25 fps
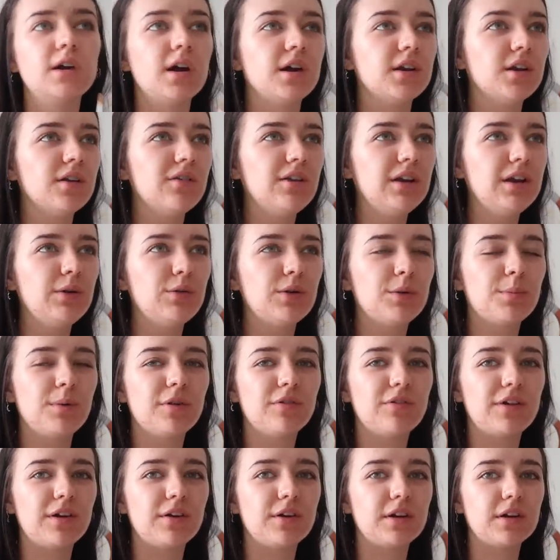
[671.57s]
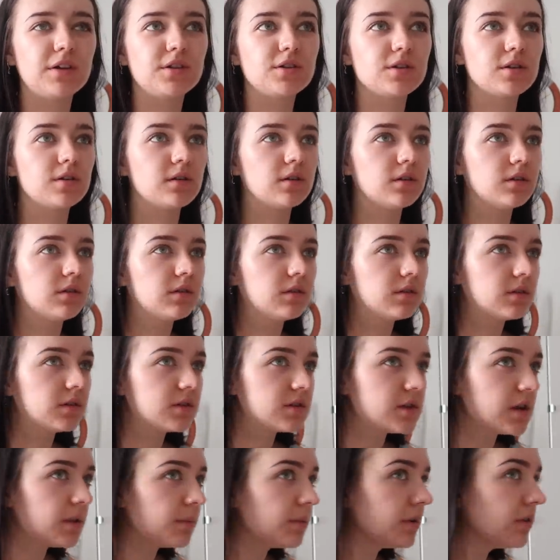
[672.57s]
I don't really want to put foundation on.
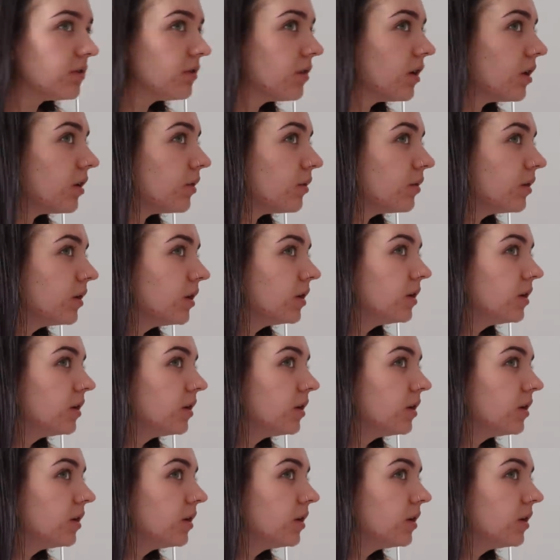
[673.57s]
Is that a bit rogue?